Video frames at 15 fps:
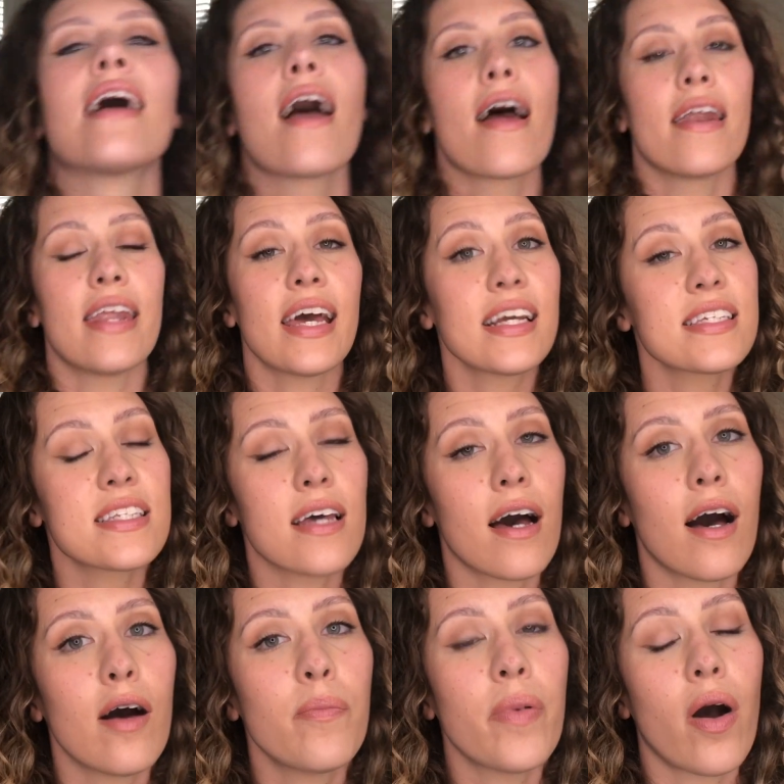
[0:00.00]
Next
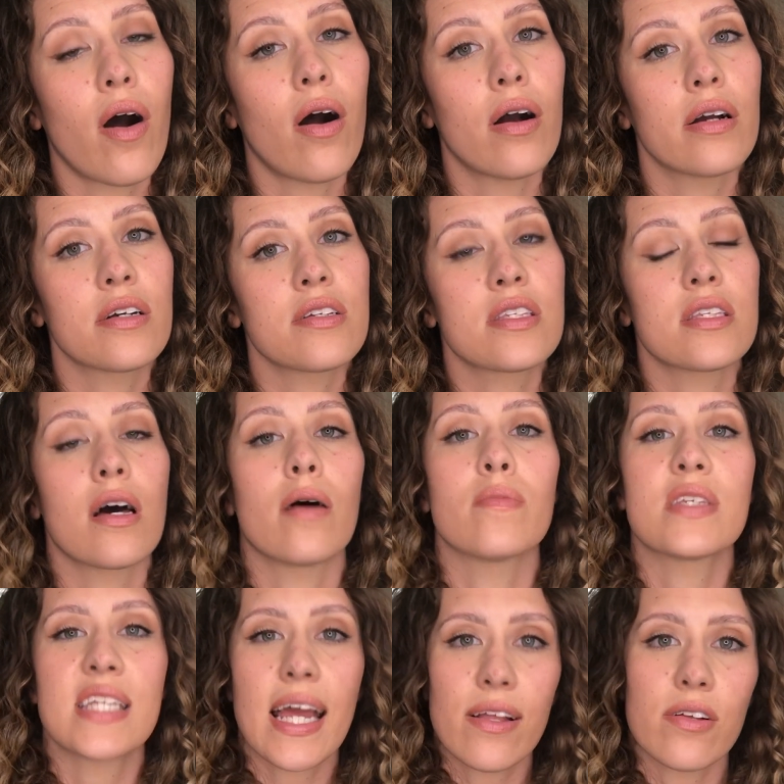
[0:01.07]
up are some
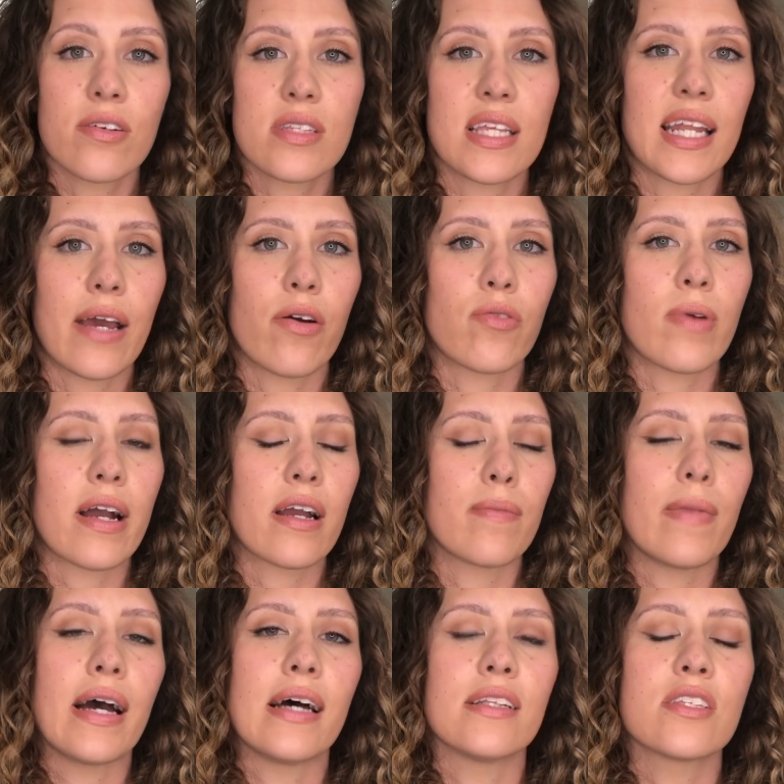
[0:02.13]
stylers that I would
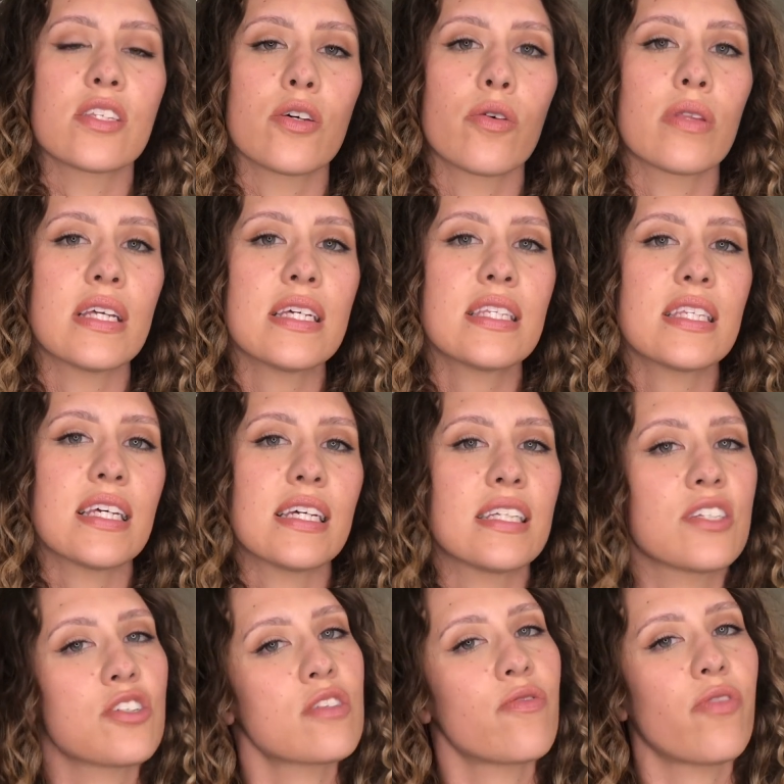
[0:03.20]
recommend. So this
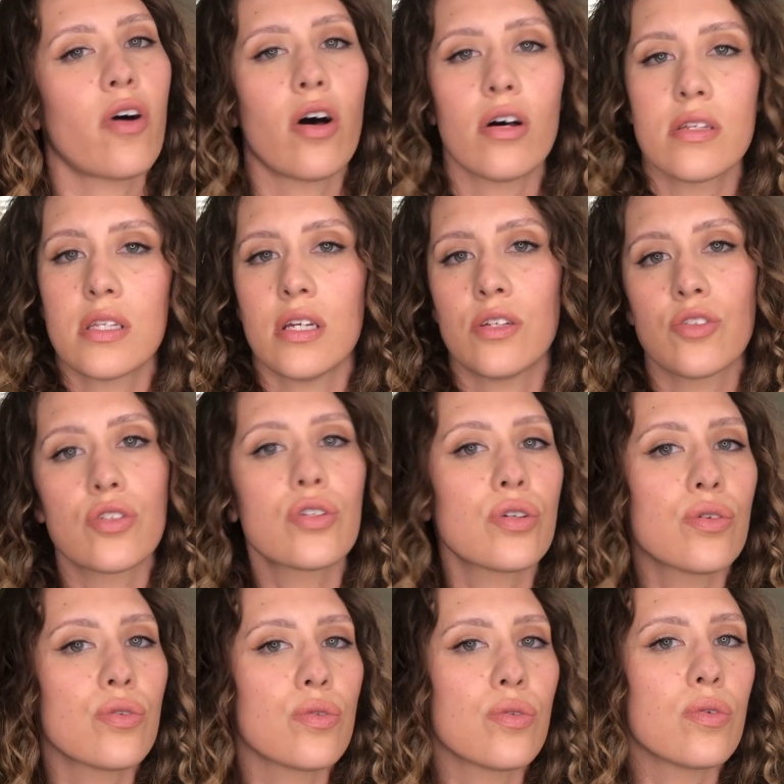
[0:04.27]
just falls
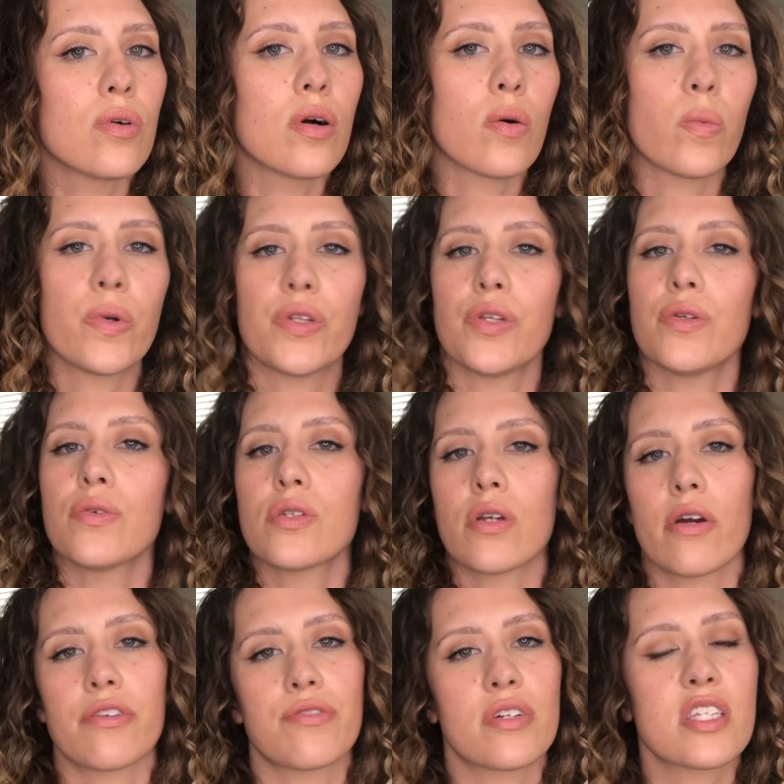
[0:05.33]
into when you start
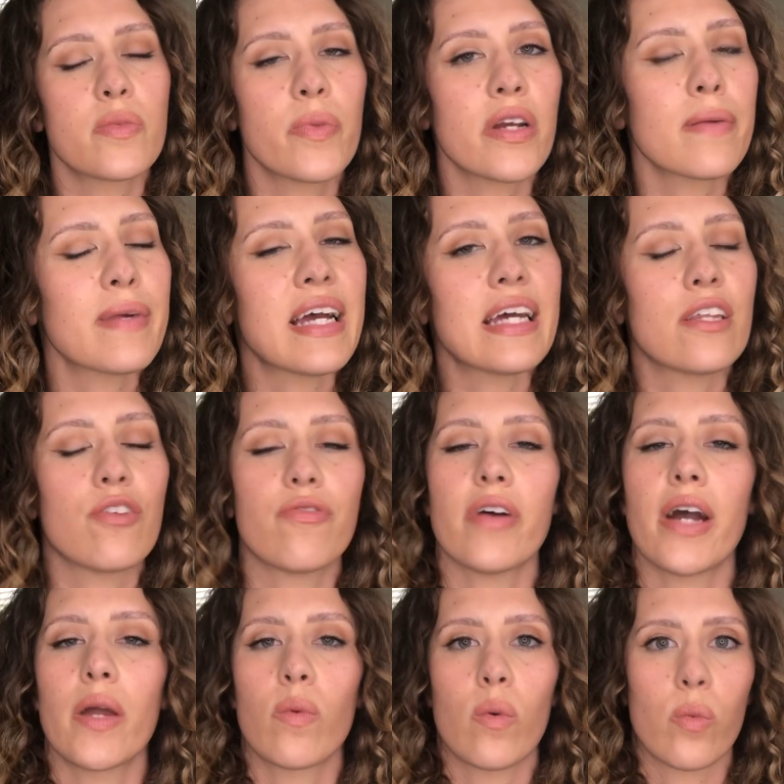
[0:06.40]
to experiment and you find
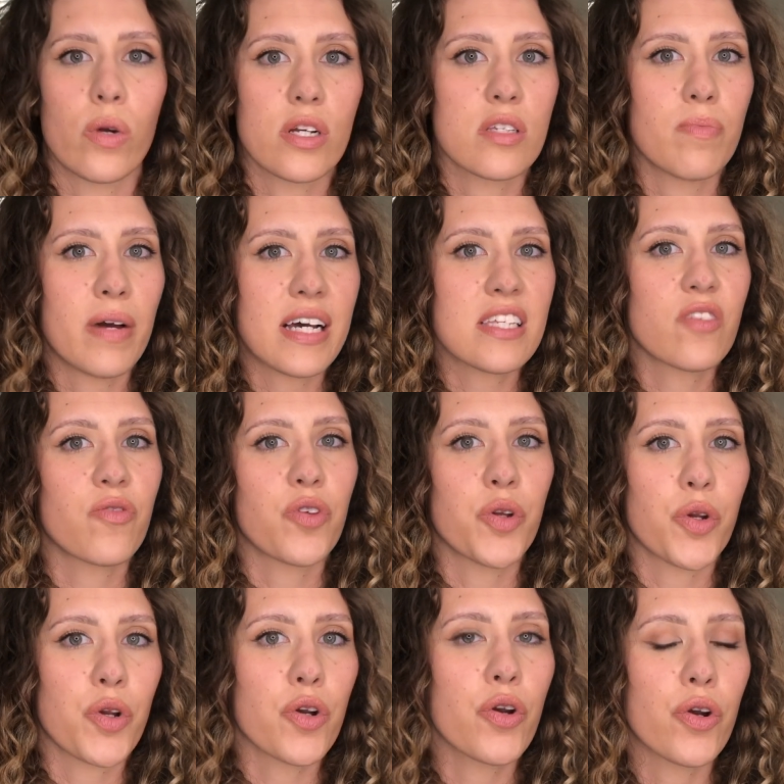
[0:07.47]
what works best for your
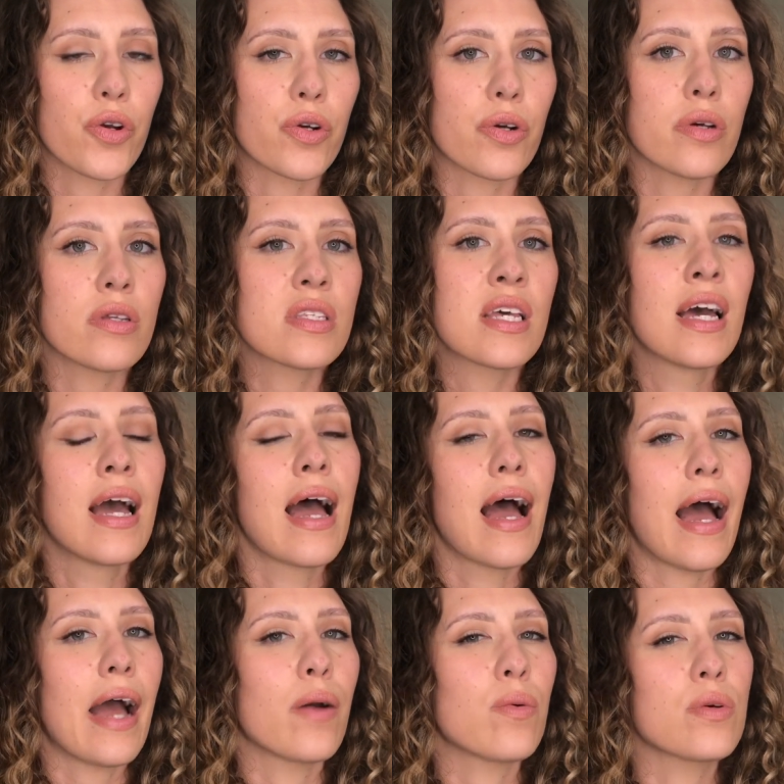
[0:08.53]
curls. I
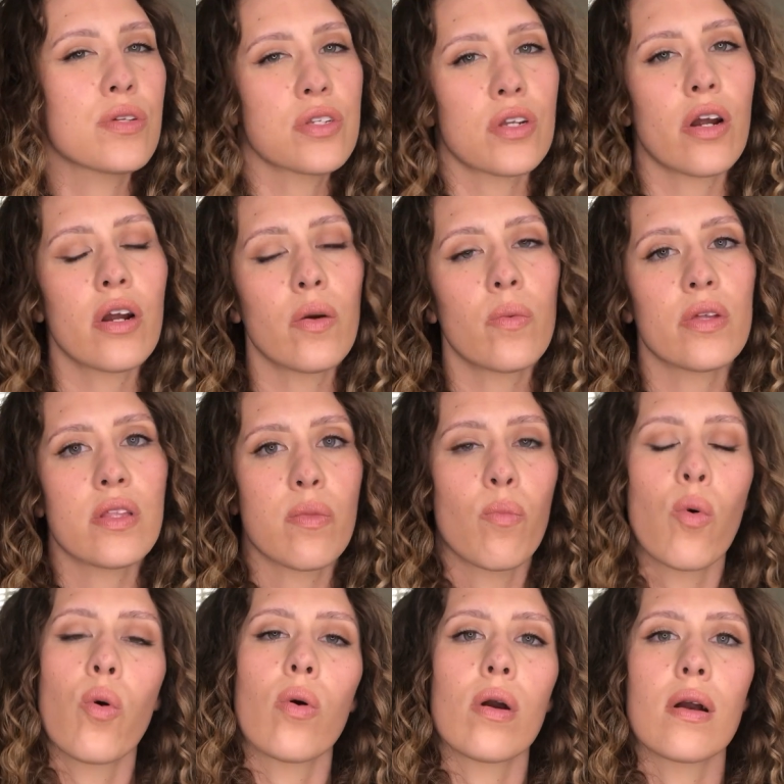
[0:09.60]
will start with
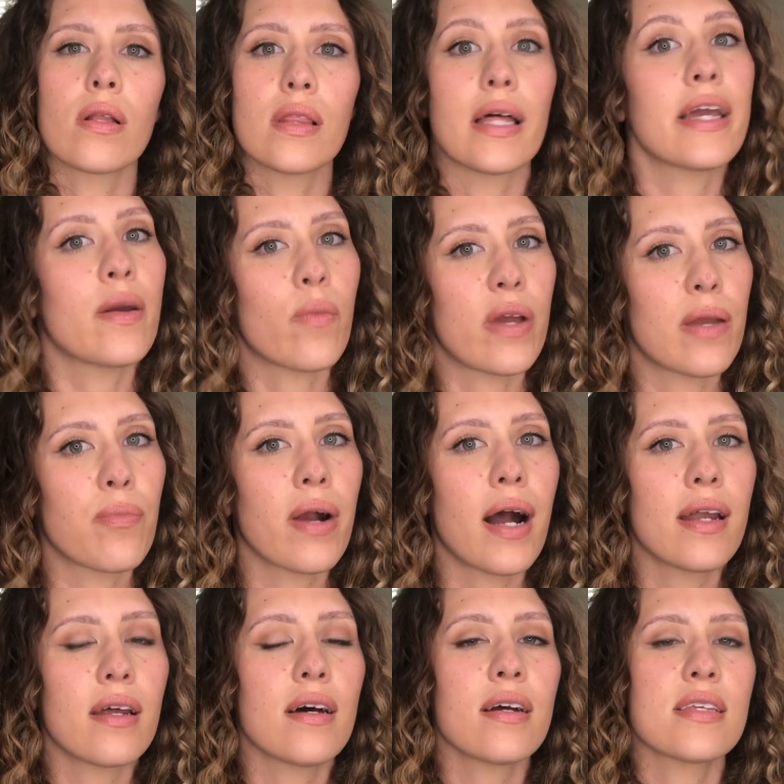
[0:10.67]
more lightweight
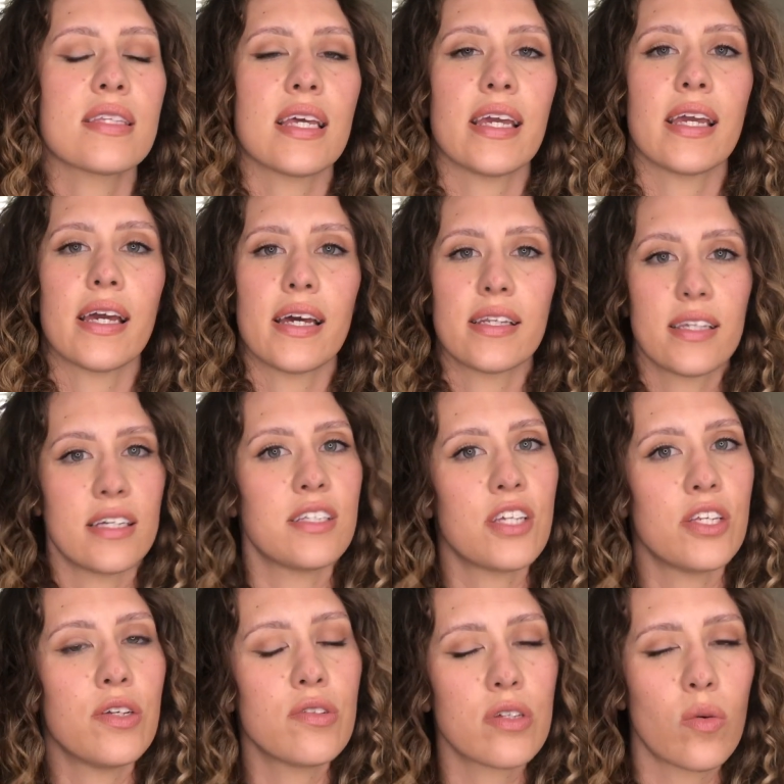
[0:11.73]
products and
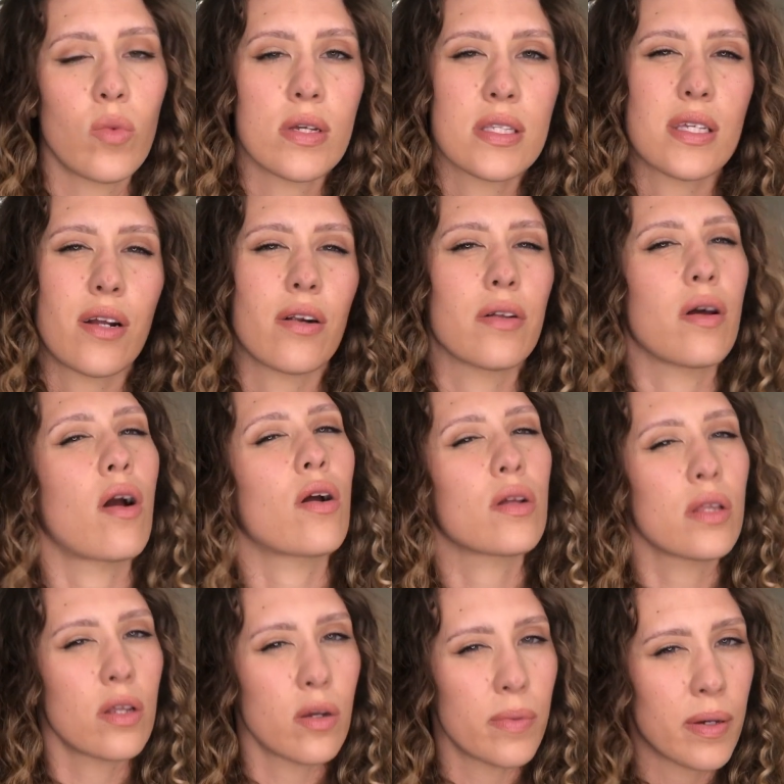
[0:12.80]
continue to ones that are a
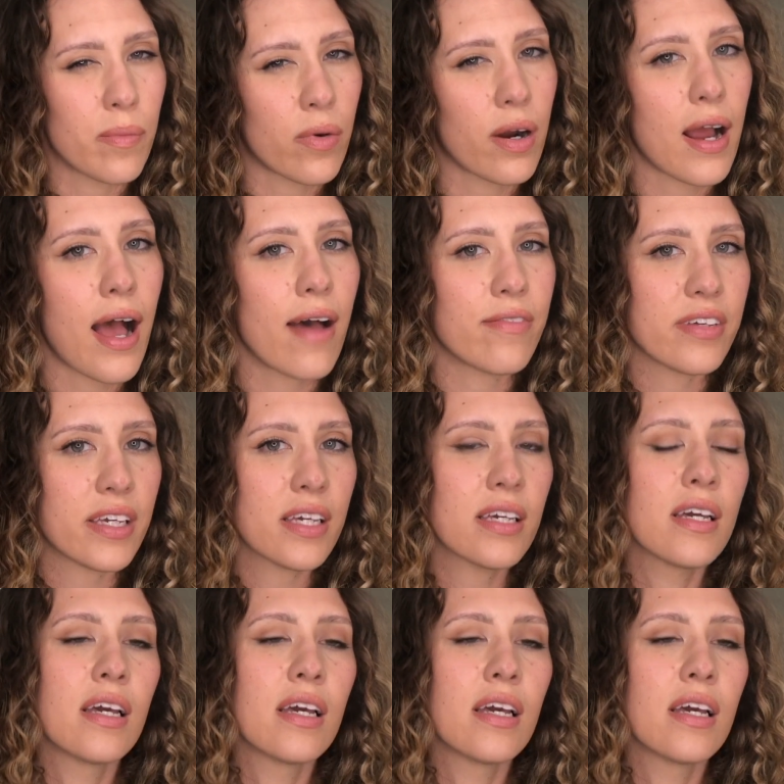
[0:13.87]
little bit more heavy.